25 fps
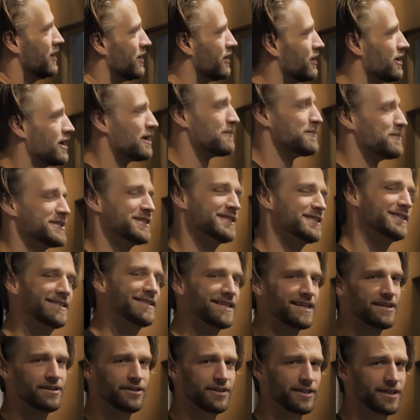Her name is
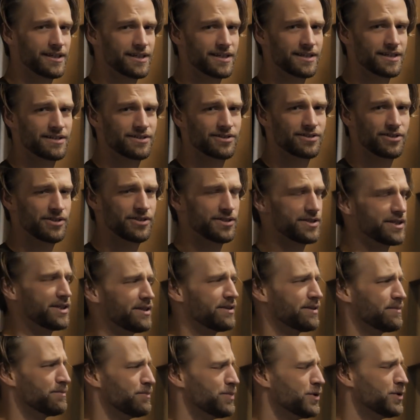Celia. She's a
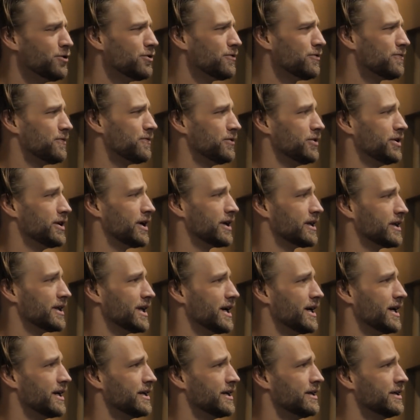beautiful young
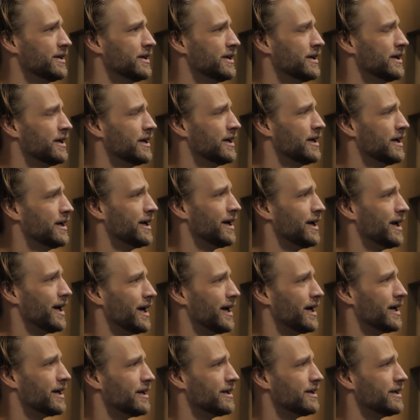lady
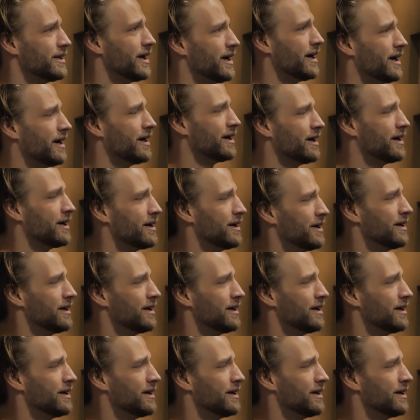and uh,